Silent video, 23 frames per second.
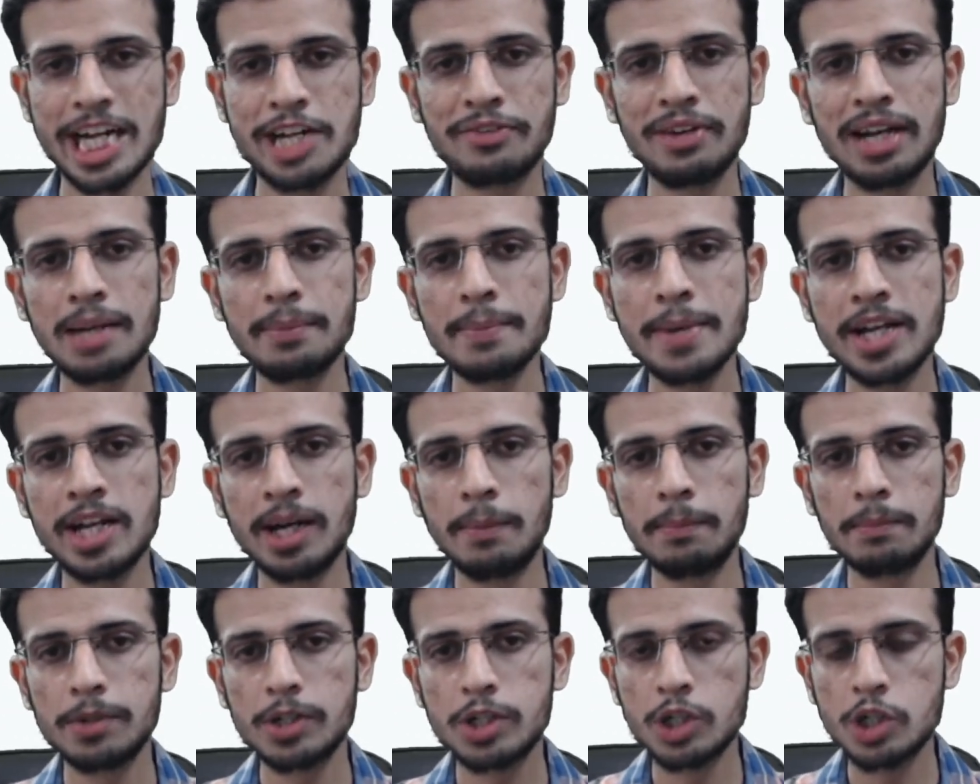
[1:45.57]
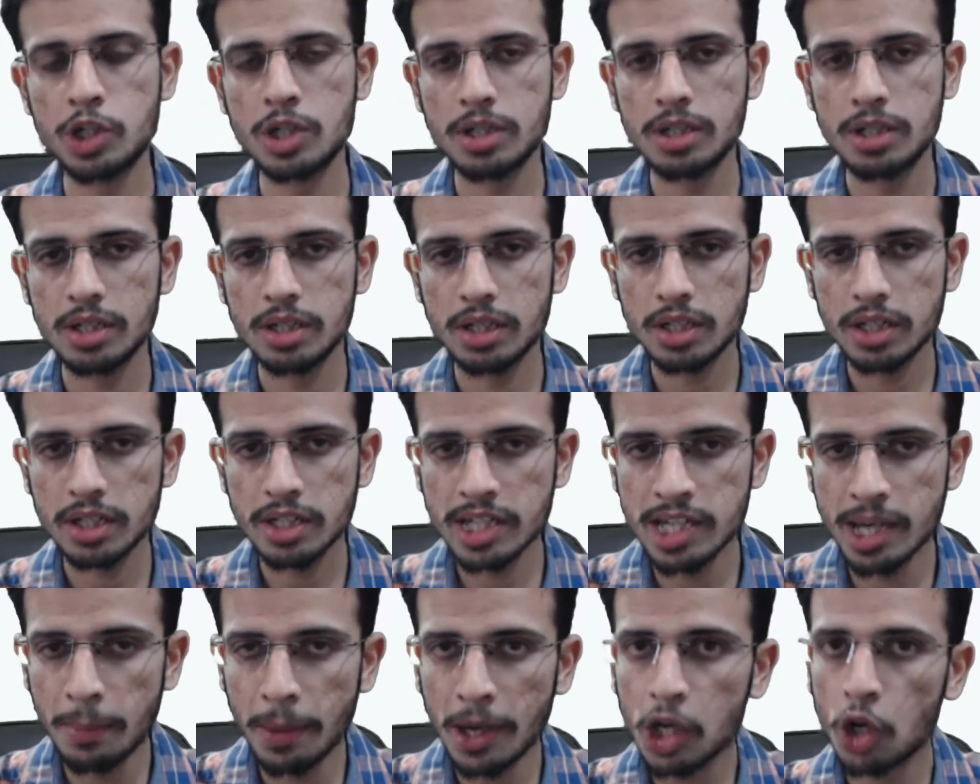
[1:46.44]
it will become
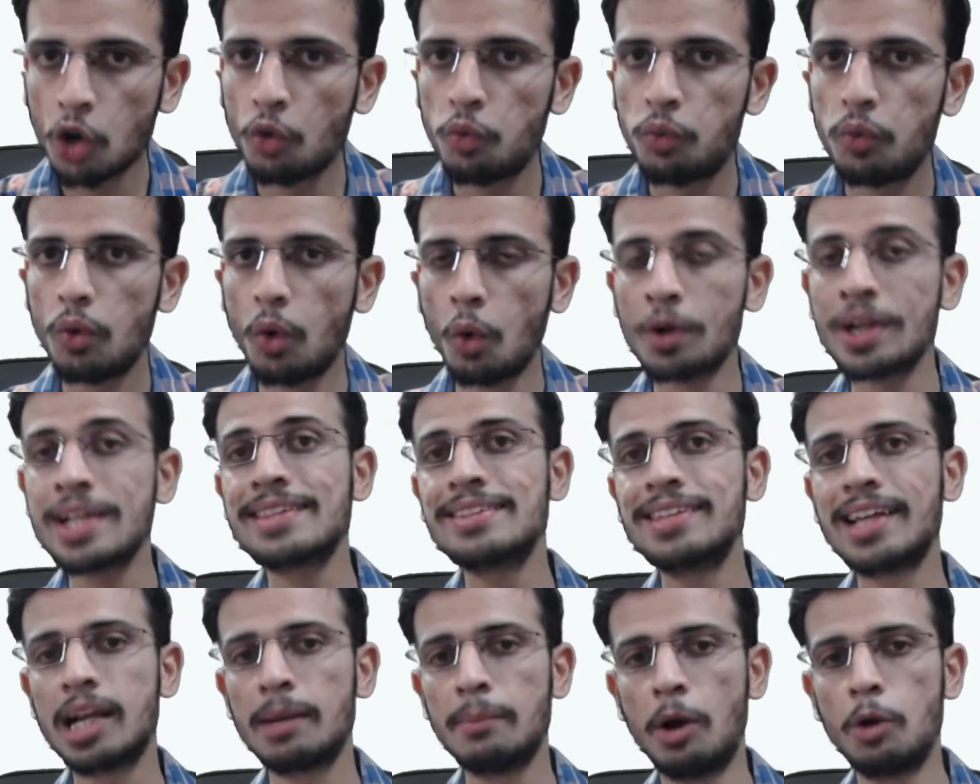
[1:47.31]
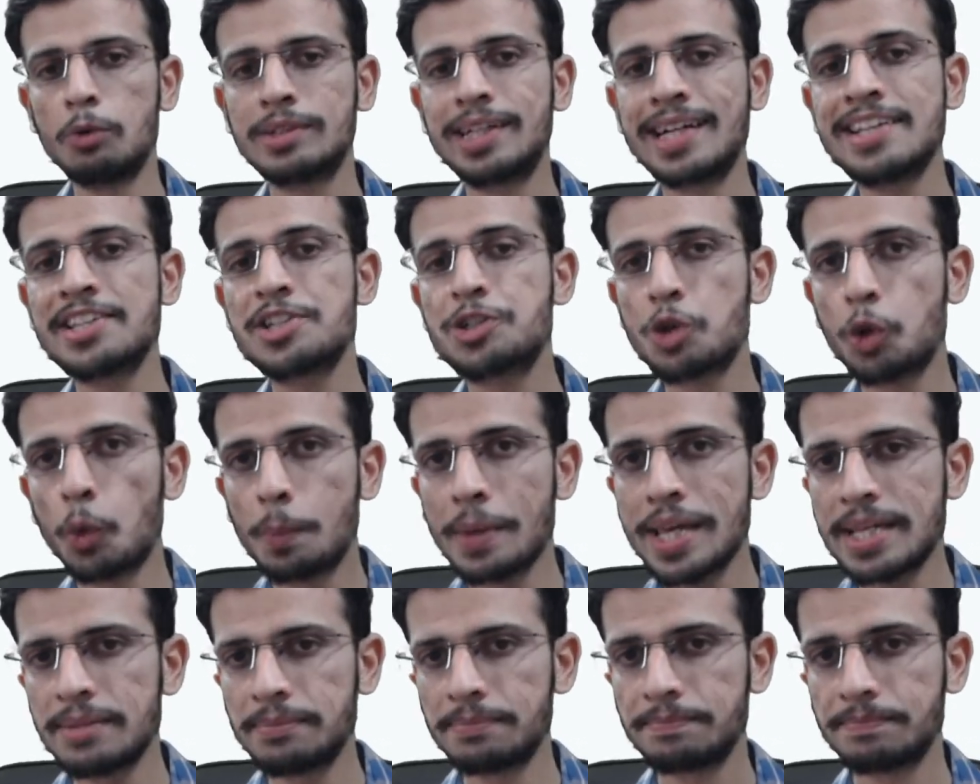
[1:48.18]
double of original amount, that is
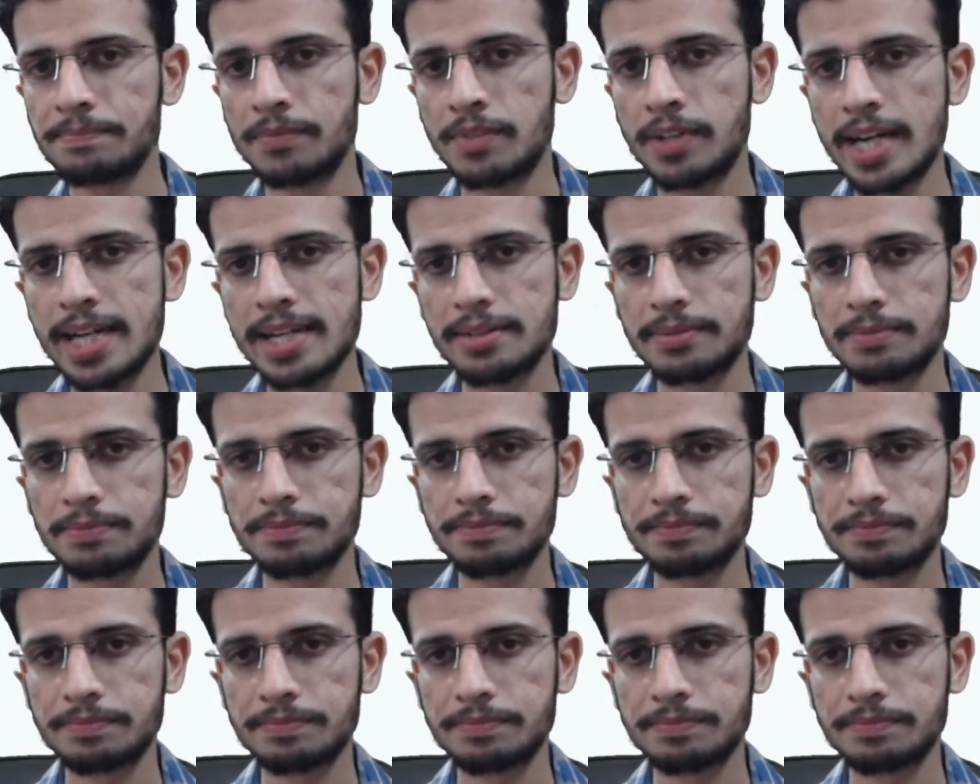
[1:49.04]
2P, right?